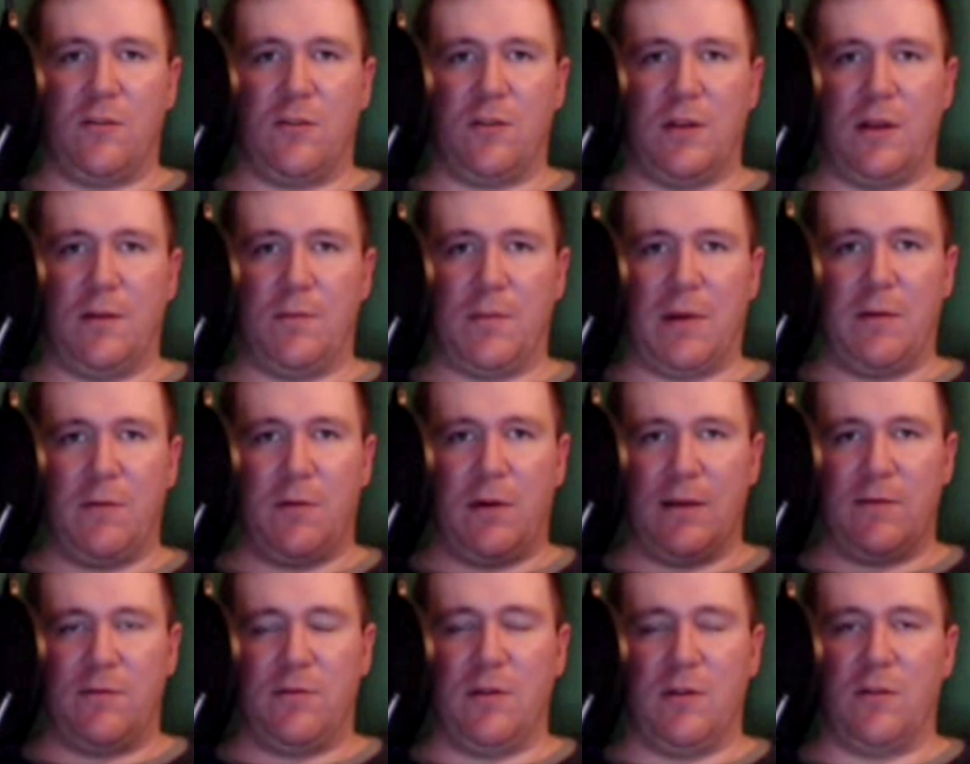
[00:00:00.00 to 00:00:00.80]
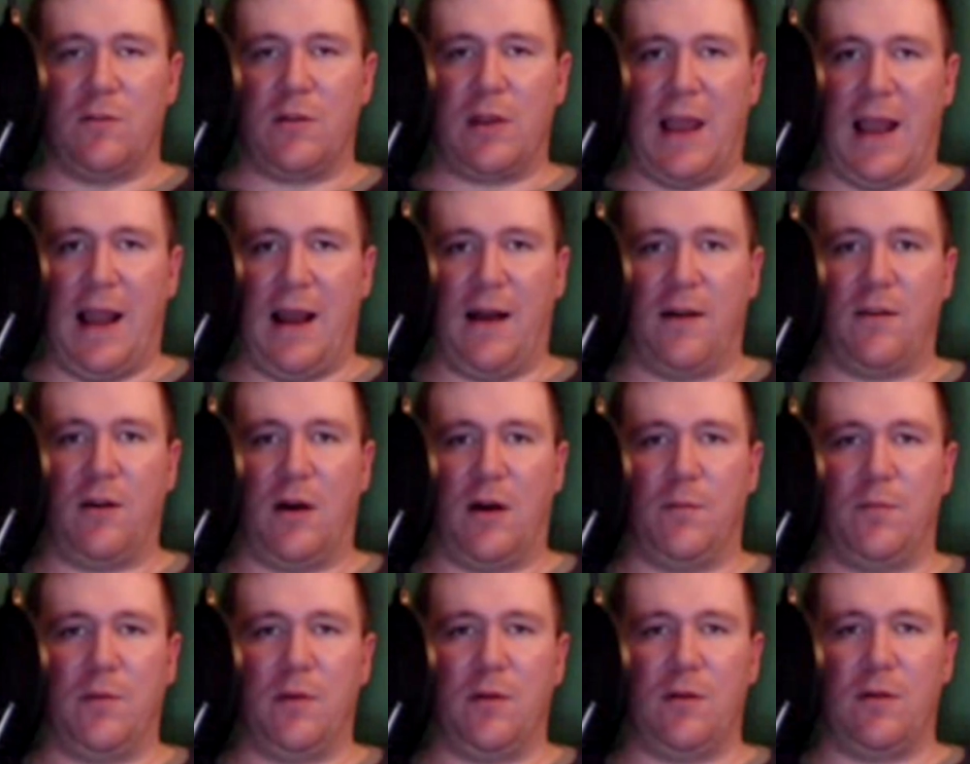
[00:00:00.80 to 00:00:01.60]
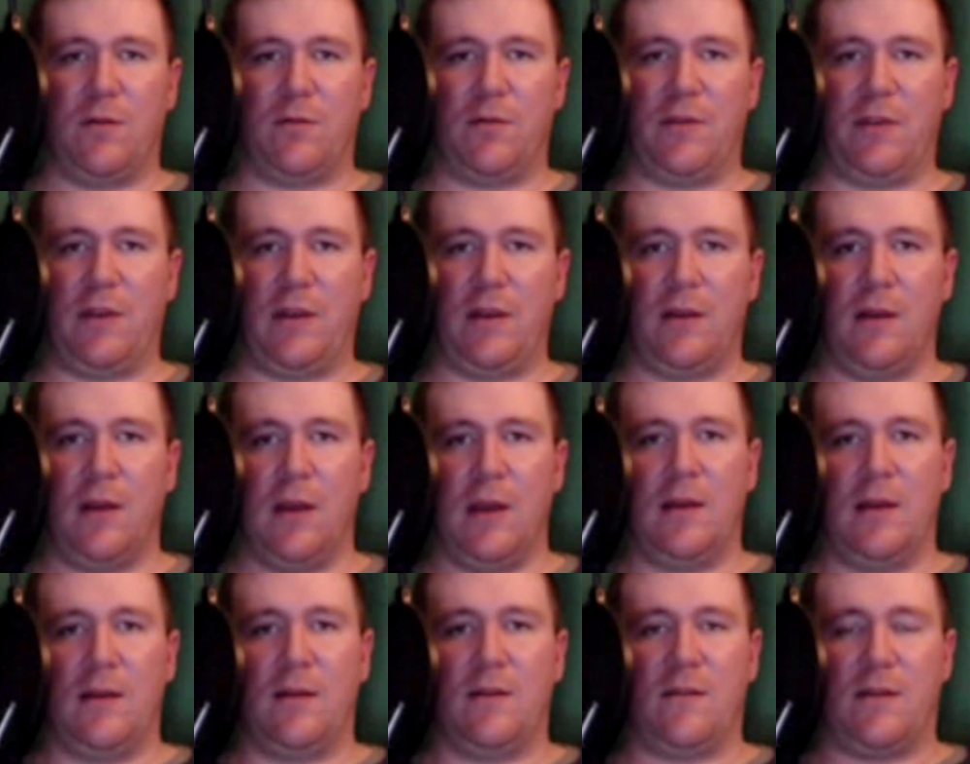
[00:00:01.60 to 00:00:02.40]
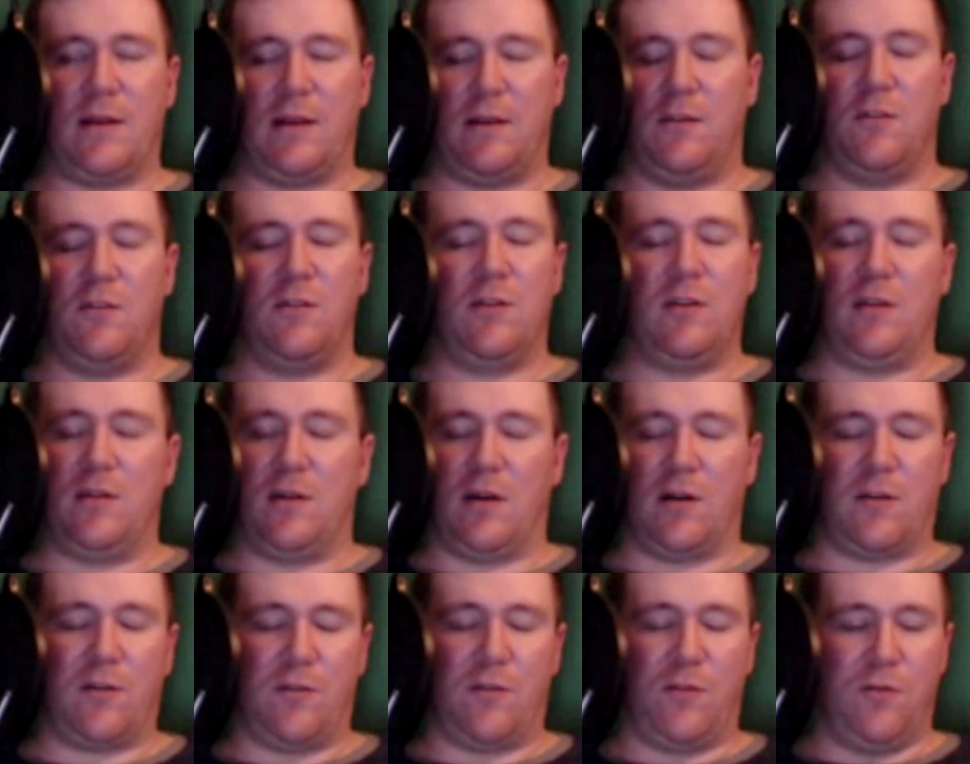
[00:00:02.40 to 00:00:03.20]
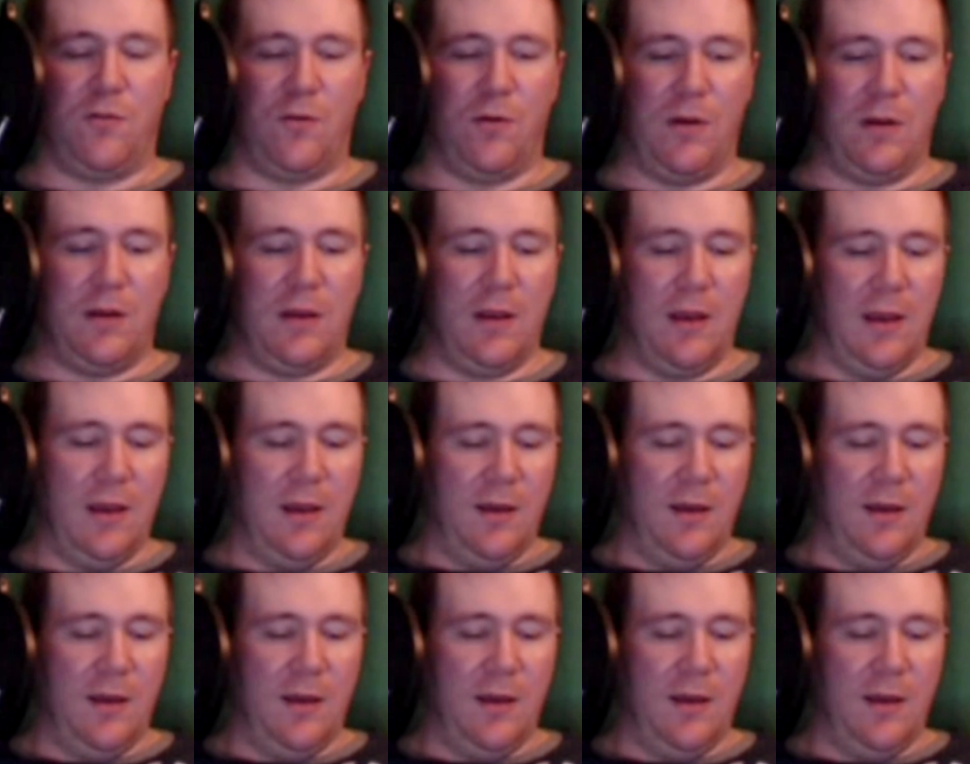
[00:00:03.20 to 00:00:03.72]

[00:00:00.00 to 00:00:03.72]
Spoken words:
so that my wife knows how to upload everything, because I usually talk her through it.